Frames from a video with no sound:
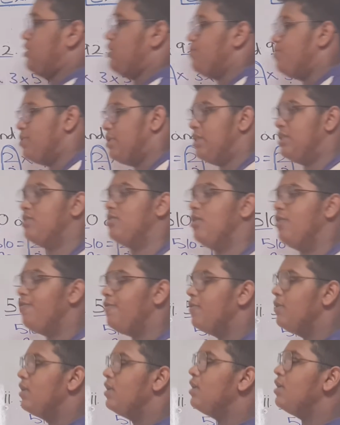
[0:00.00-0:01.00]
to product
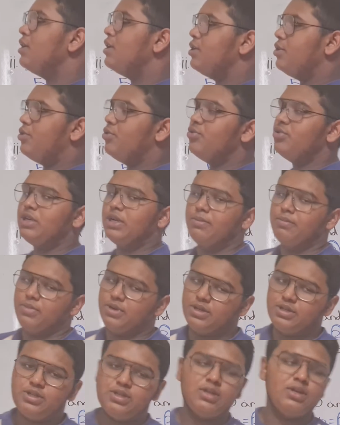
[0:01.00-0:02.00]
of two
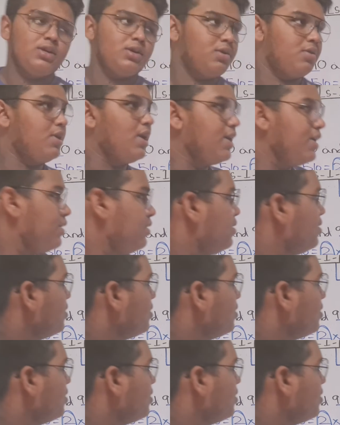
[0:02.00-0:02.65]
numbers, right?